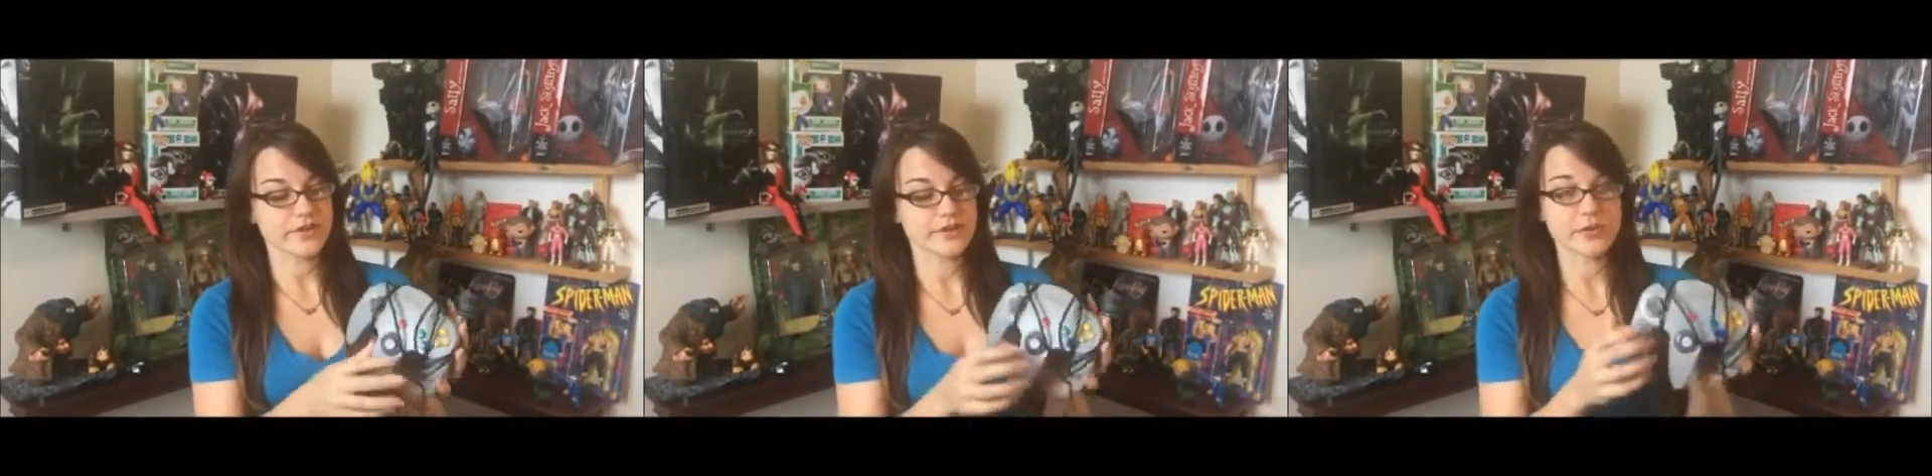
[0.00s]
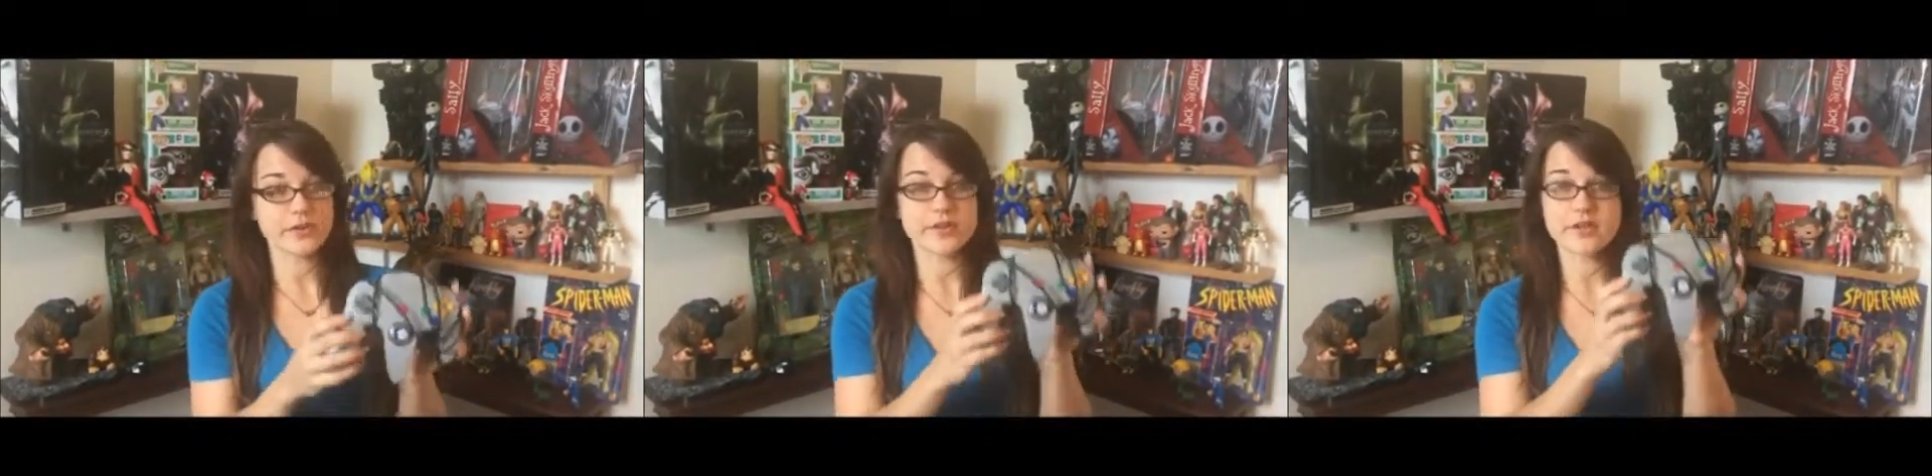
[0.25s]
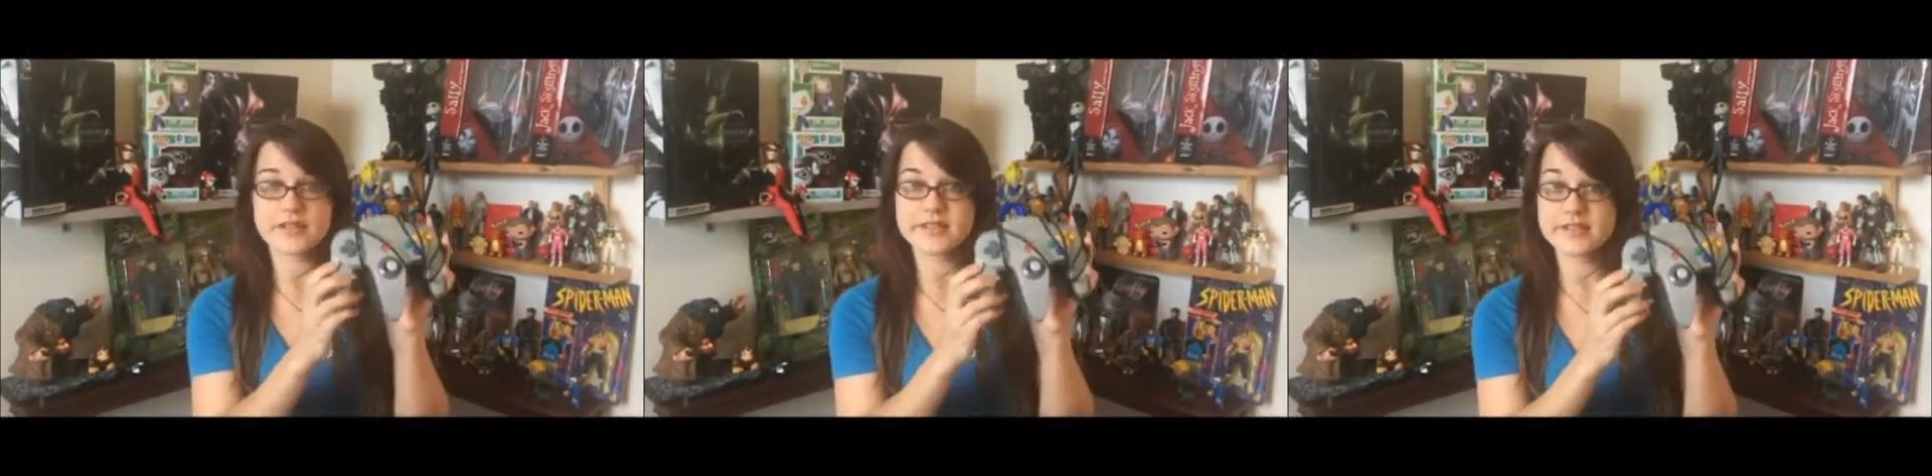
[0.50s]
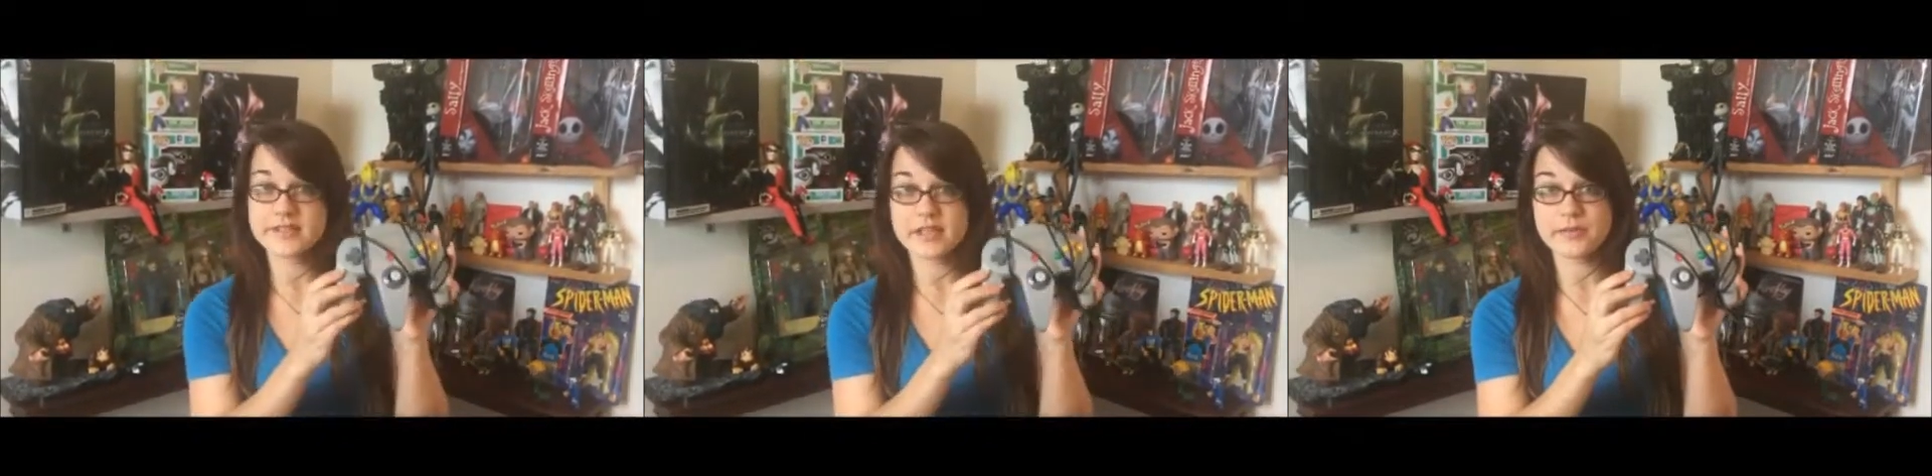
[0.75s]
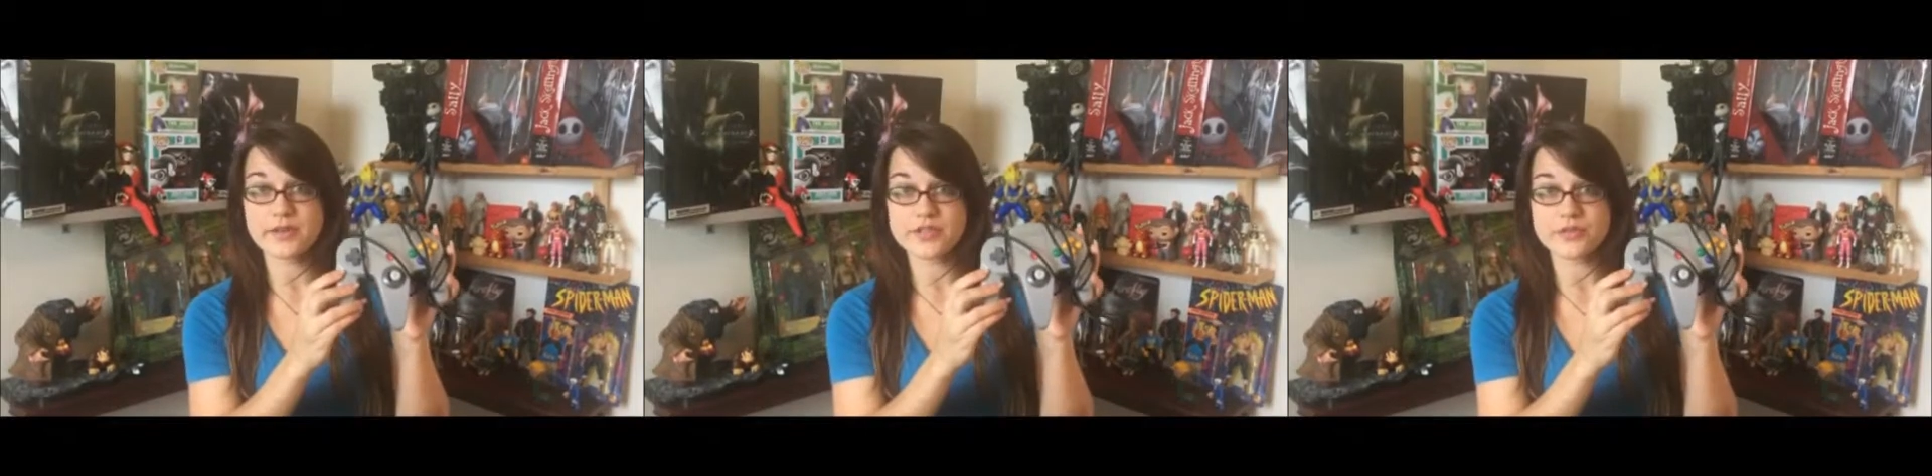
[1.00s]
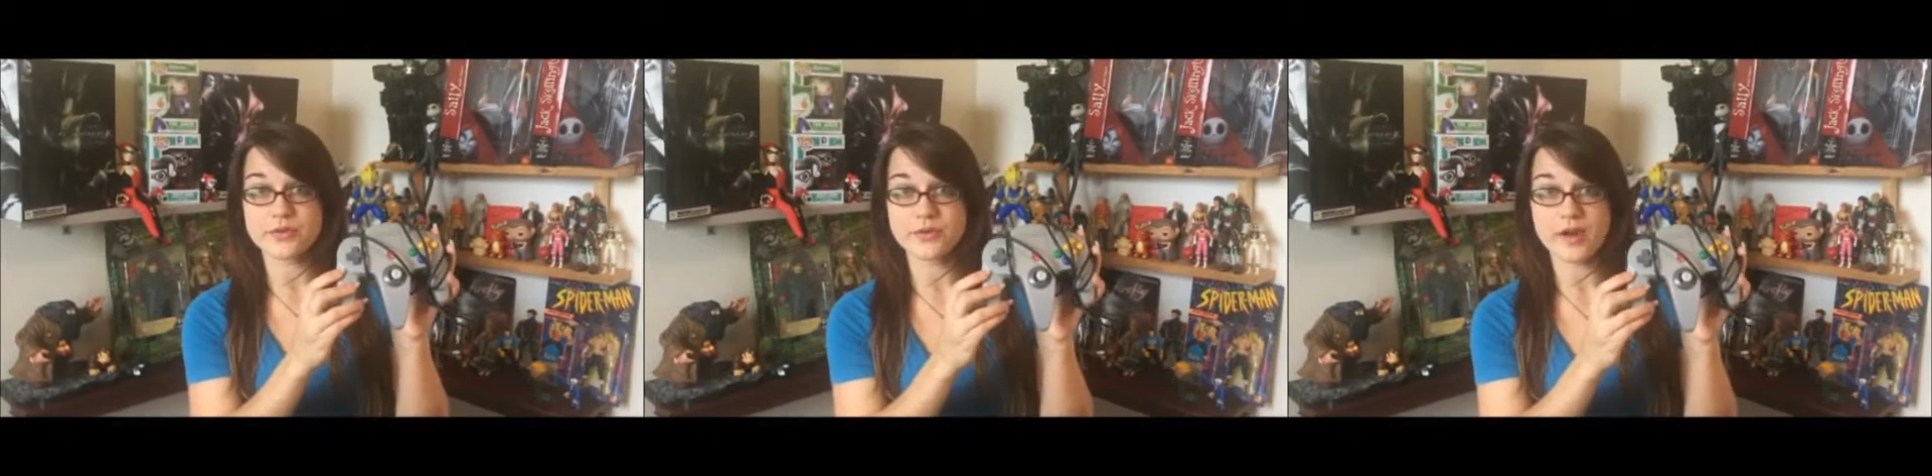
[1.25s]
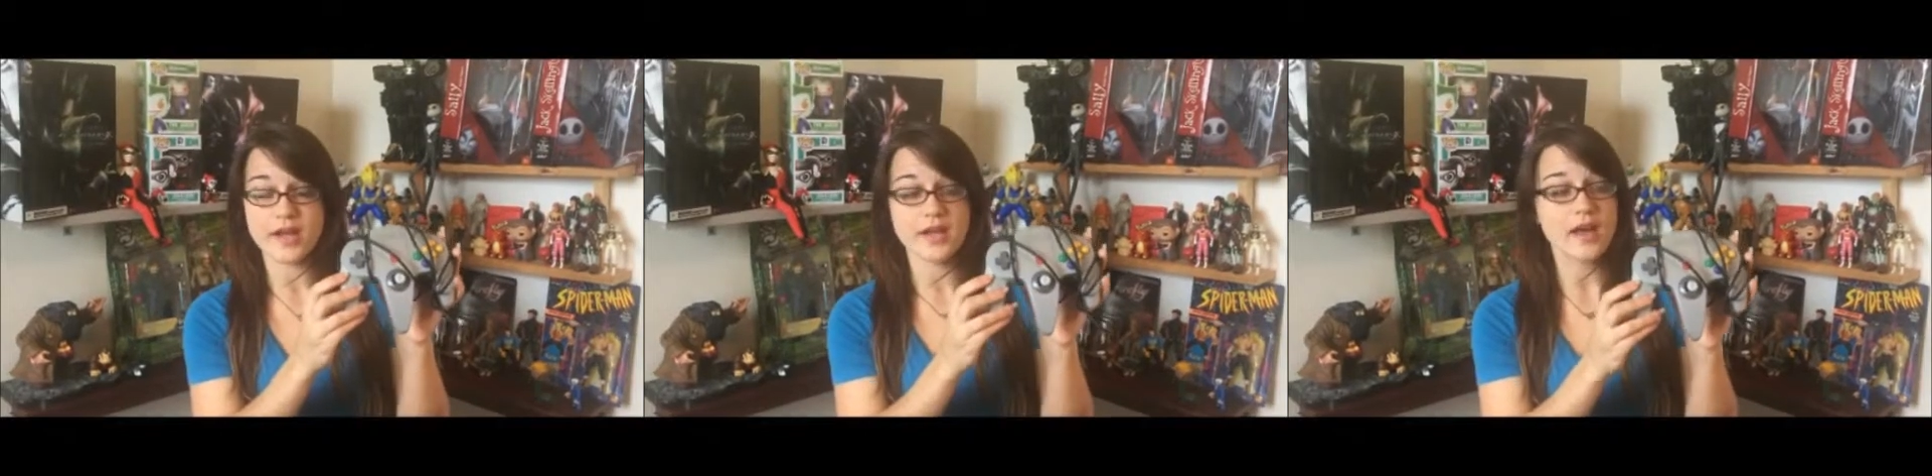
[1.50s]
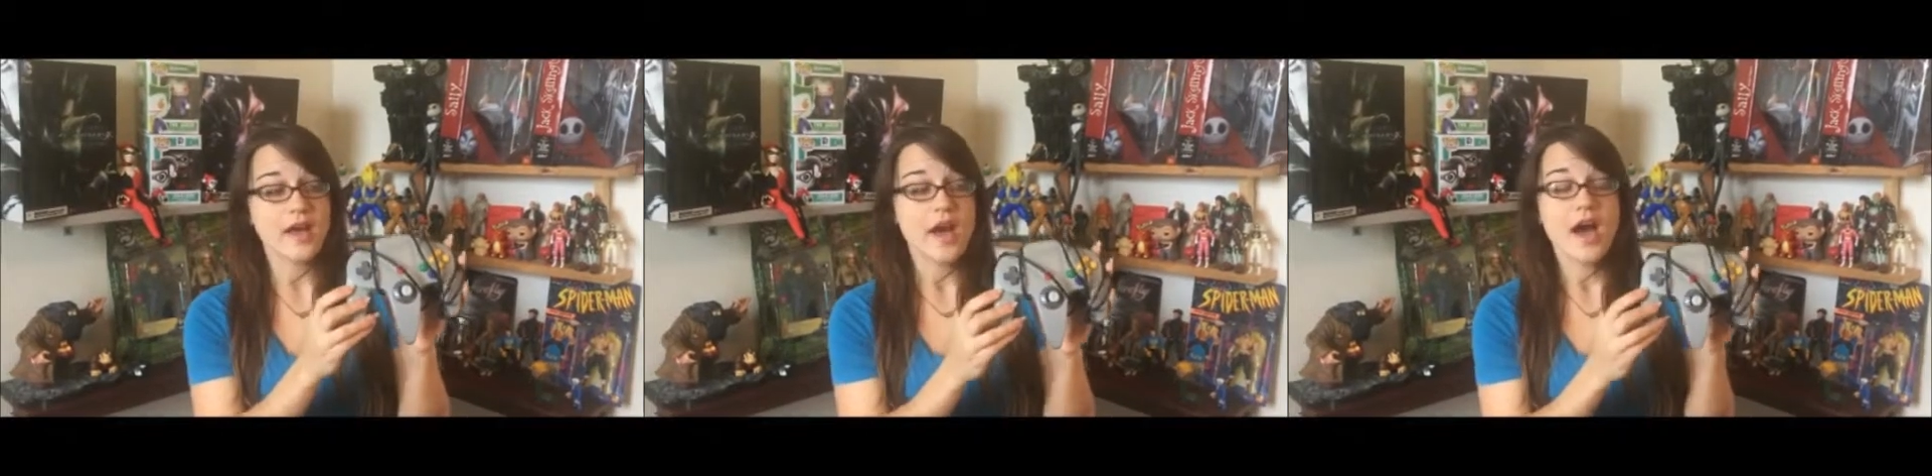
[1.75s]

controller. It's in the original gray.